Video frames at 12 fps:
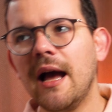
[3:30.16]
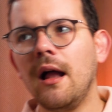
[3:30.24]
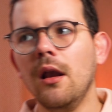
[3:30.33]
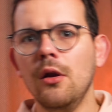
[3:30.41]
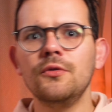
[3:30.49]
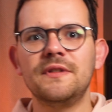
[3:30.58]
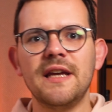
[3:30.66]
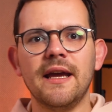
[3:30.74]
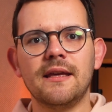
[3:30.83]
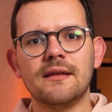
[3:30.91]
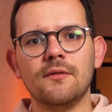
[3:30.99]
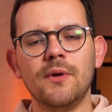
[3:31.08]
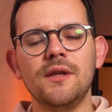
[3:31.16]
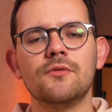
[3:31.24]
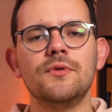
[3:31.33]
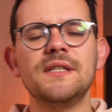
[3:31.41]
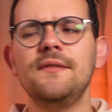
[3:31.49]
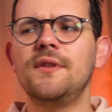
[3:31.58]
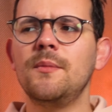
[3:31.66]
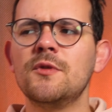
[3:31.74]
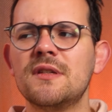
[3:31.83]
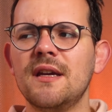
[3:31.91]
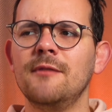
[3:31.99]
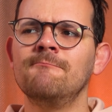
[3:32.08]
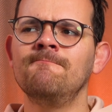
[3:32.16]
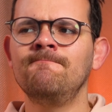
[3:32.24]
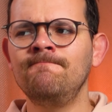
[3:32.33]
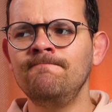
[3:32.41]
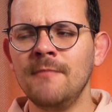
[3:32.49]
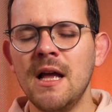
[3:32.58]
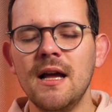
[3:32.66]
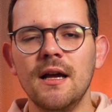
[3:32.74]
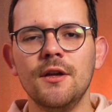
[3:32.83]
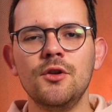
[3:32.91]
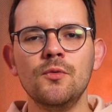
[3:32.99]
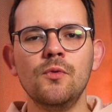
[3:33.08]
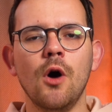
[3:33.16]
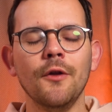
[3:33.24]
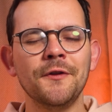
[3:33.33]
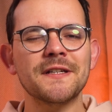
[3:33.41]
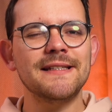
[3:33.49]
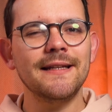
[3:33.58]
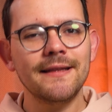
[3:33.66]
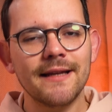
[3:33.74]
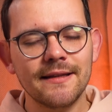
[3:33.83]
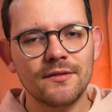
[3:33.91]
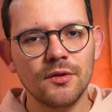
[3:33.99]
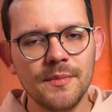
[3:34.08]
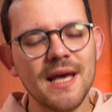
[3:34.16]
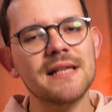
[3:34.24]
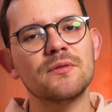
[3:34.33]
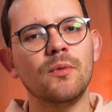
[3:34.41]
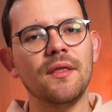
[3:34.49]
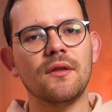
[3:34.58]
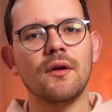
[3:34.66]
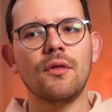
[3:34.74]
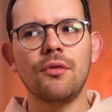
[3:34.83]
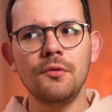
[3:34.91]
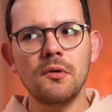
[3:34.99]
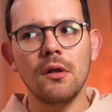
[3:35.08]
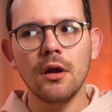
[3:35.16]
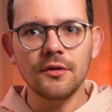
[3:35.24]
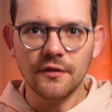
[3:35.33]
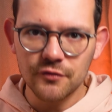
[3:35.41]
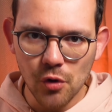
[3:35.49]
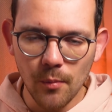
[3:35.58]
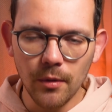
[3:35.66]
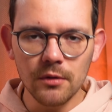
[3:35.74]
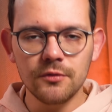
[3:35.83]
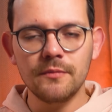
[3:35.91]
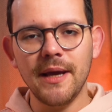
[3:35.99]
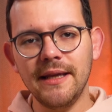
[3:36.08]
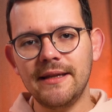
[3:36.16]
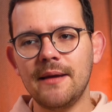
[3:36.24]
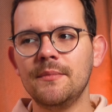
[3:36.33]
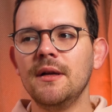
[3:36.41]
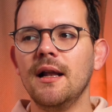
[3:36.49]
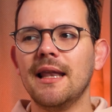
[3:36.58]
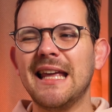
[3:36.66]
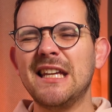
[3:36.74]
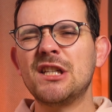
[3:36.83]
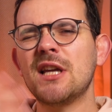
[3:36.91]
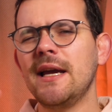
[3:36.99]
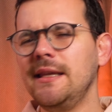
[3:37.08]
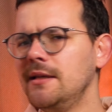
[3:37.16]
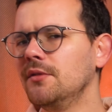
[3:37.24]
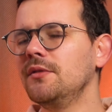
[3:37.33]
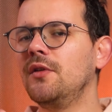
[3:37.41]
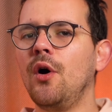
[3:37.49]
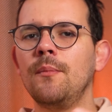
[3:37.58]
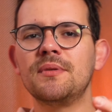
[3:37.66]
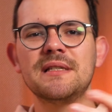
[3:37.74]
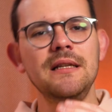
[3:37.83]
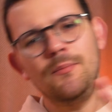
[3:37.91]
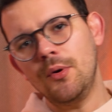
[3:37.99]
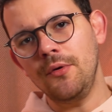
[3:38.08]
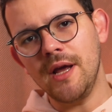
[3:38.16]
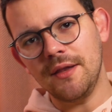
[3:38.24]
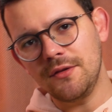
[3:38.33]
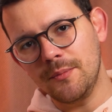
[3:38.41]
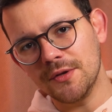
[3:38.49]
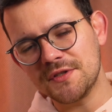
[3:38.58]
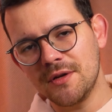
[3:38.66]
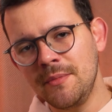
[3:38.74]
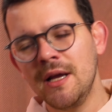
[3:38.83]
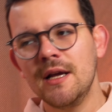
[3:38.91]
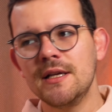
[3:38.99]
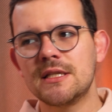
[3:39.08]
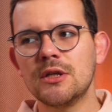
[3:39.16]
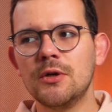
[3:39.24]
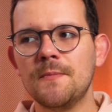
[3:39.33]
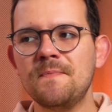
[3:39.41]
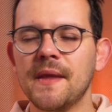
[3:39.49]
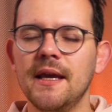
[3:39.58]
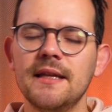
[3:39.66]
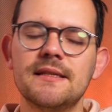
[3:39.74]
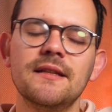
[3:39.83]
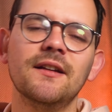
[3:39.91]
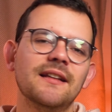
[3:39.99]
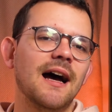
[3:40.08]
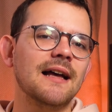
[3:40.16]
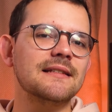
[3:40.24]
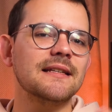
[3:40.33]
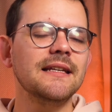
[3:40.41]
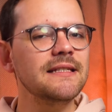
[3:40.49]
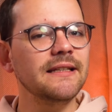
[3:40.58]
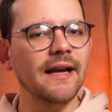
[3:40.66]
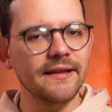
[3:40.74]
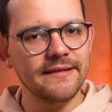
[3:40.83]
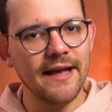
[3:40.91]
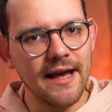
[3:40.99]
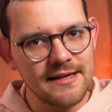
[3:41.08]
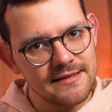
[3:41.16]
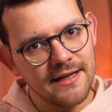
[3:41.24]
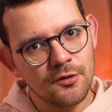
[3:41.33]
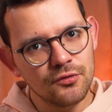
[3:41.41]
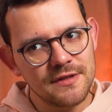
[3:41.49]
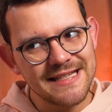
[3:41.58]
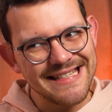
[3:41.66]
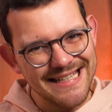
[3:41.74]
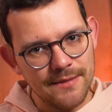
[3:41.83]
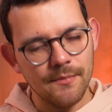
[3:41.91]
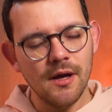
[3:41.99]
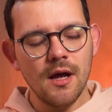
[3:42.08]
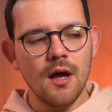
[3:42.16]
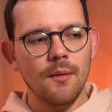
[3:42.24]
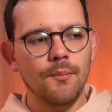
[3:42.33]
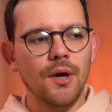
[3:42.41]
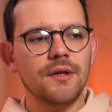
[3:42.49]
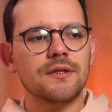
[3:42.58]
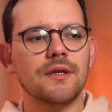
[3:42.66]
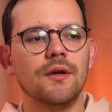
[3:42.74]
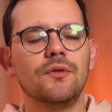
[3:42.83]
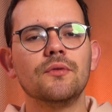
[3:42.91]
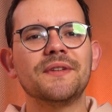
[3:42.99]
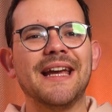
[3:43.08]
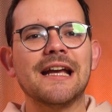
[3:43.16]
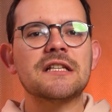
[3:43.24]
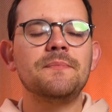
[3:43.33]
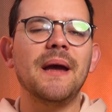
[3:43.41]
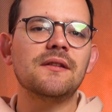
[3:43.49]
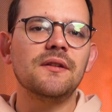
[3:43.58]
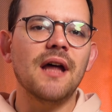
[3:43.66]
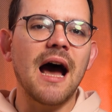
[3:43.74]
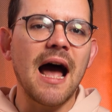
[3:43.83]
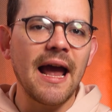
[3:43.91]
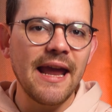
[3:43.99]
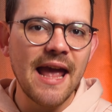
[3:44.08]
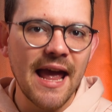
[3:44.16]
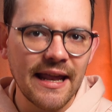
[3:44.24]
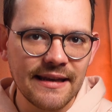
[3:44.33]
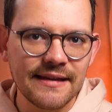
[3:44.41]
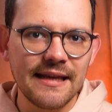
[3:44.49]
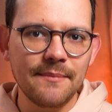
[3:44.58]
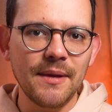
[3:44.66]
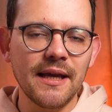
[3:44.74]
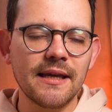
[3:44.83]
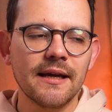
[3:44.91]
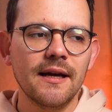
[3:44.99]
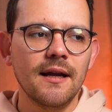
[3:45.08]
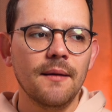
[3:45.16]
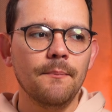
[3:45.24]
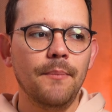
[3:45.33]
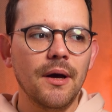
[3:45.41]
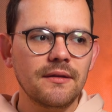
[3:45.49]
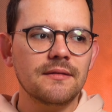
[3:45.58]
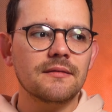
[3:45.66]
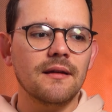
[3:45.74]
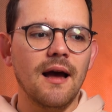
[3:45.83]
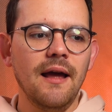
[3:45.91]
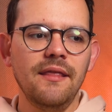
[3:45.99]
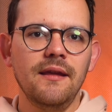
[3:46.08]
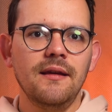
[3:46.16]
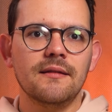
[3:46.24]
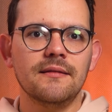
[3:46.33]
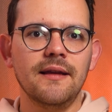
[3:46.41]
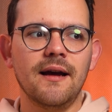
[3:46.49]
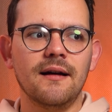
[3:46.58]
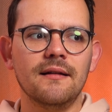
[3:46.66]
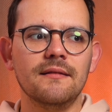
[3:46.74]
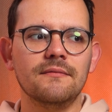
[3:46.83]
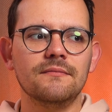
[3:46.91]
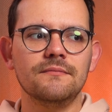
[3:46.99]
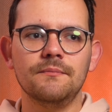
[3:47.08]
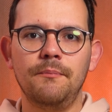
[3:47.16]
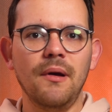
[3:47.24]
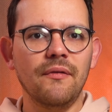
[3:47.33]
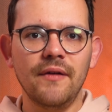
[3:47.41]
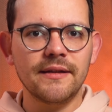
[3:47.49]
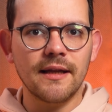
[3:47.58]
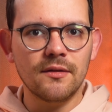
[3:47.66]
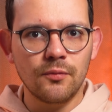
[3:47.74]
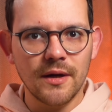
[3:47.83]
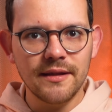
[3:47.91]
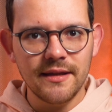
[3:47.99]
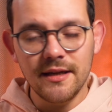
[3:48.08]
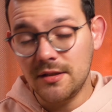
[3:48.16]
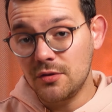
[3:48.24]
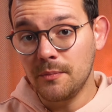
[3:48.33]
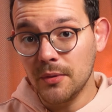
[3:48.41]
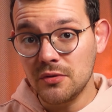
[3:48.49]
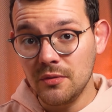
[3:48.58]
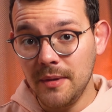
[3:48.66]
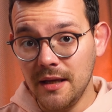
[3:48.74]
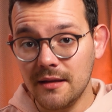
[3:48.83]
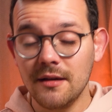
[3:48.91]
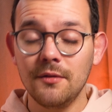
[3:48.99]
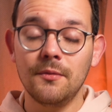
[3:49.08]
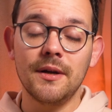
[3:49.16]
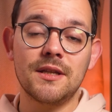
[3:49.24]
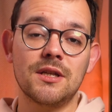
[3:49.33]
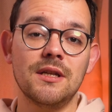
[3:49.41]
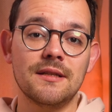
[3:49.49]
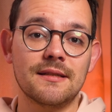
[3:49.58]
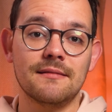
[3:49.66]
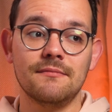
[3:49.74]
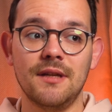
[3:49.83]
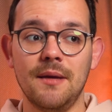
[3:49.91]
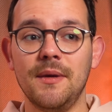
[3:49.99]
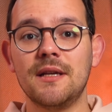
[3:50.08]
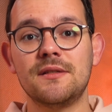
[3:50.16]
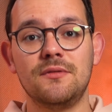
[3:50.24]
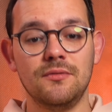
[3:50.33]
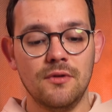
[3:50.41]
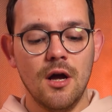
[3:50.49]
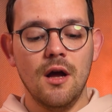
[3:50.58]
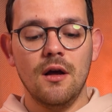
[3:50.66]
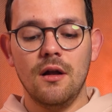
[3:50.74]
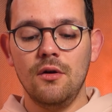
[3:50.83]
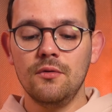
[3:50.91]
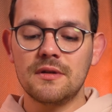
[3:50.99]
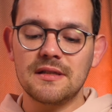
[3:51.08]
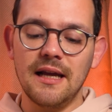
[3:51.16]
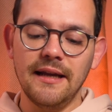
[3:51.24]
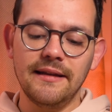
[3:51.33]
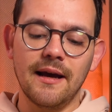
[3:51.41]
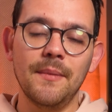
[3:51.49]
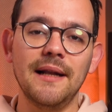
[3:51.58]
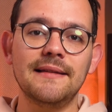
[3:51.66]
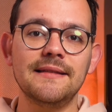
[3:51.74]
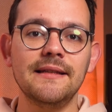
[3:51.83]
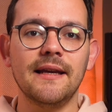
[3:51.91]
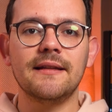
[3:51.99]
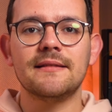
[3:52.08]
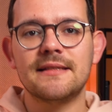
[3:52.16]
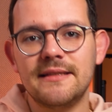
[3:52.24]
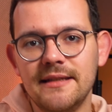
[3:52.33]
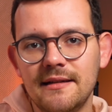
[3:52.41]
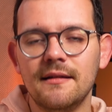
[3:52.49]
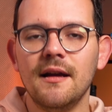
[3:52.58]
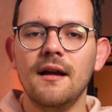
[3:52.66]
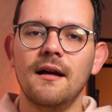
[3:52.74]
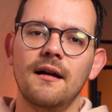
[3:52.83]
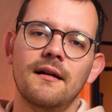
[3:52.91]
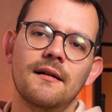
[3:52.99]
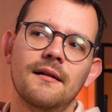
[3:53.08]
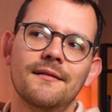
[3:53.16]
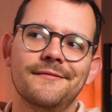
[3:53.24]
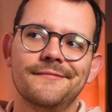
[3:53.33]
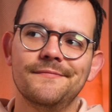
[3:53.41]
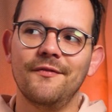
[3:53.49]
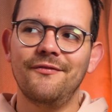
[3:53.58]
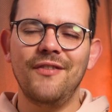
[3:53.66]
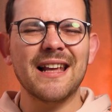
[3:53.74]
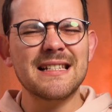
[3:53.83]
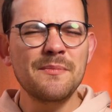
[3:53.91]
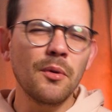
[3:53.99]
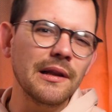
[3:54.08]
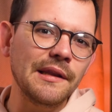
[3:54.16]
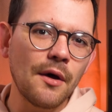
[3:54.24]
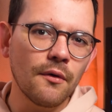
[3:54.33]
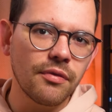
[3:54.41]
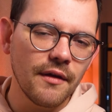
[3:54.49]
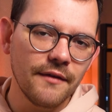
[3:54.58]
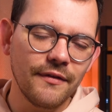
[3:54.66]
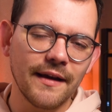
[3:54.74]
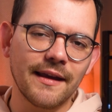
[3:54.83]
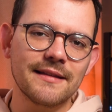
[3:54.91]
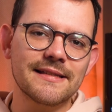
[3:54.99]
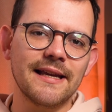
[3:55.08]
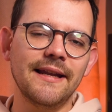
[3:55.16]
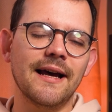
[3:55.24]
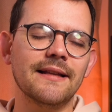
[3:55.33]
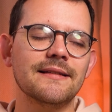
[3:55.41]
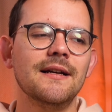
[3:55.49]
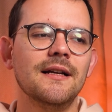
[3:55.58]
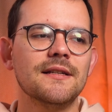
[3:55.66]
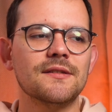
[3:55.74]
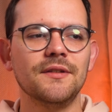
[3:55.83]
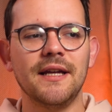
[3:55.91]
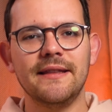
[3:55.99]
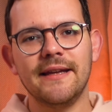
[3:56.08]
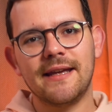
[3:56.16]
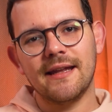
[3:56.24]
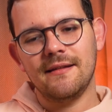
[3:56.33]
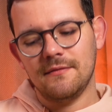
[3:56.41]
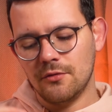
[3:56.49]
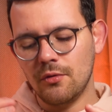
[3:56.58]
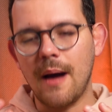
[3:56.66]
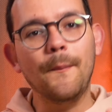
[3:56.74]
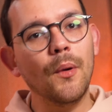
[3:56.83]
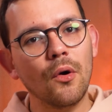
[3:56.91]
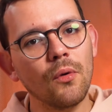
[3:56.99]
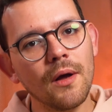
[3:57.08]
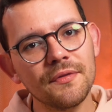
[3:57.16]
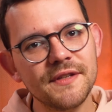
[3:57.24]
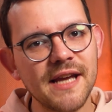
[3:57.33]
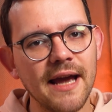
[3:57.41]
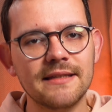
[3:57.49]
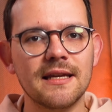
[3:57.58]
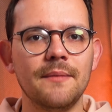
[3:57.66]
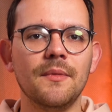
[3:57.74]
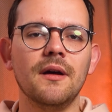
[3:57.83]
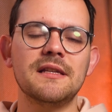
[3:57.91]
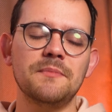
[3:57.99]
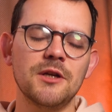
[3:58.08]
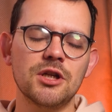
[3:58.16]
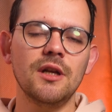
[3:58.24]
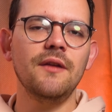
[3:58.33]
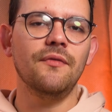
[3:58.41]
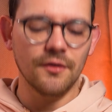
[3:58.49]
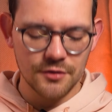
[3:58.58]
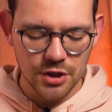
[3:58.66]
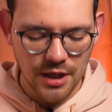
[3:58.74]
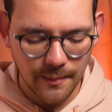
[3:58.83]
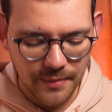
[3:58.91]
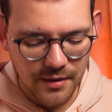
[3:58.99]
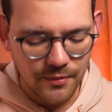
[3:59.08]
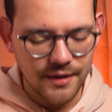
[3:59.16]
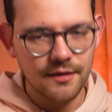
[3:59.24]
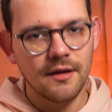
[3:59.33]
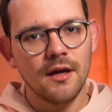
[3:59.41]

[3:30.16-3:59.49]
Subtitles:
are low-tech. When you receive them, you say, You understand that Tobias went through a lot of trouble to make them like shiny on top, slippery at the bottom. So it's not as easy as they could seem, but don't expect a high-end gimmick. But I think they are perfect at what they're supposed to be, which is gimmicks to looks like they're melting and still flexible enough, if I can say that, so that they can wrap around the item, especially for the Sharpie when